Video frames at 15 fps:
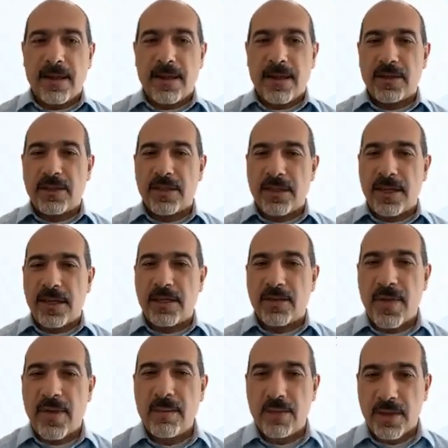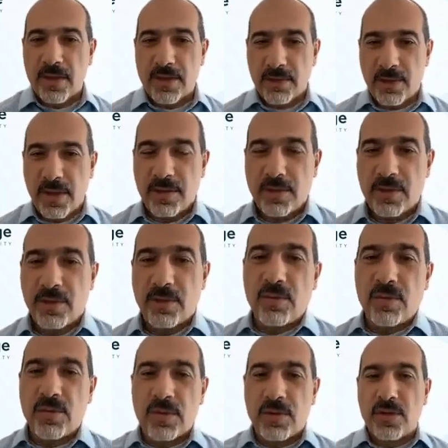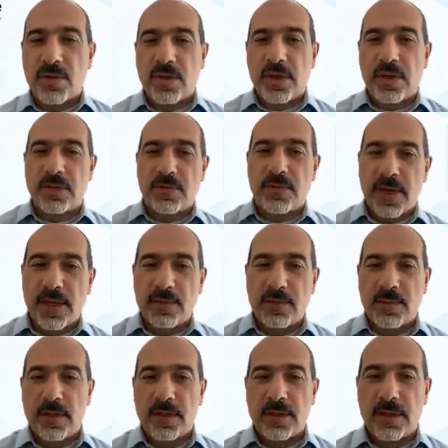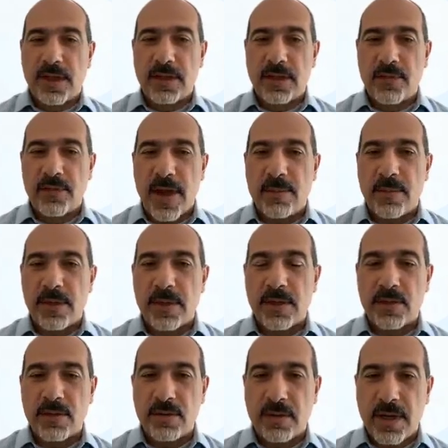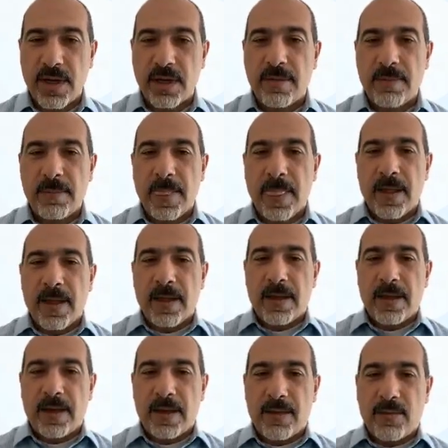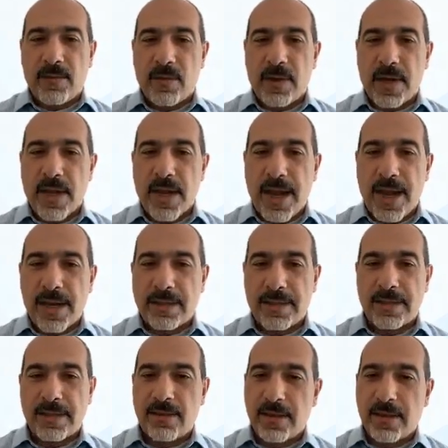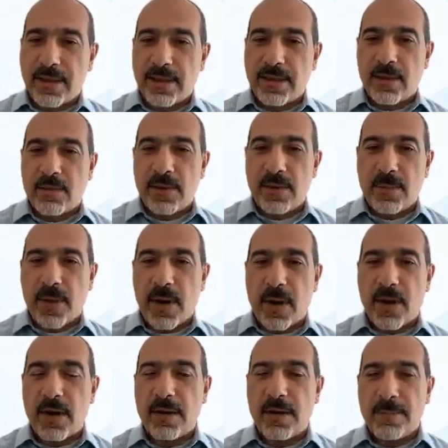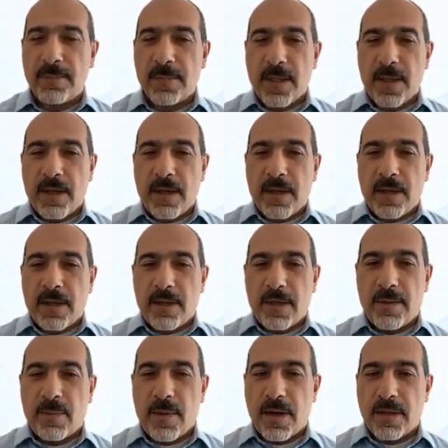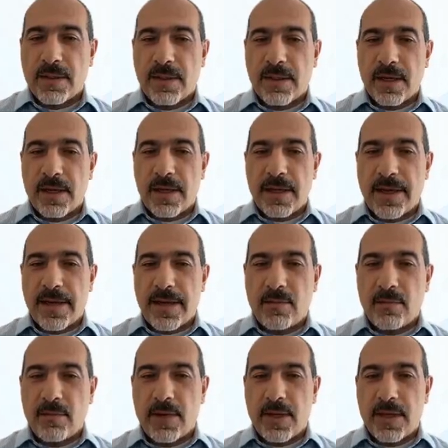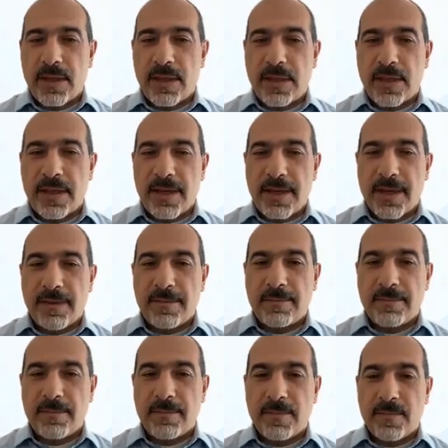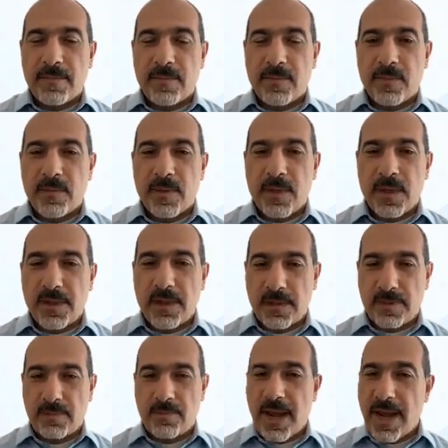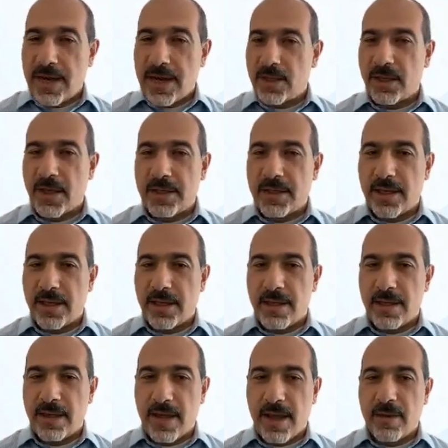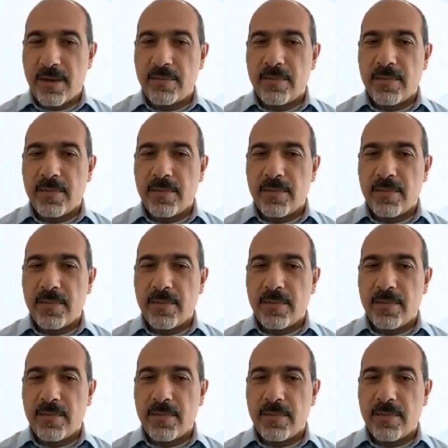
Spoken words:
Here's the ZTNA fabric screen. So users interface with the ZTNA fabric screen for any access. So let's start with Bar. Bar is logging in with his managed identity now.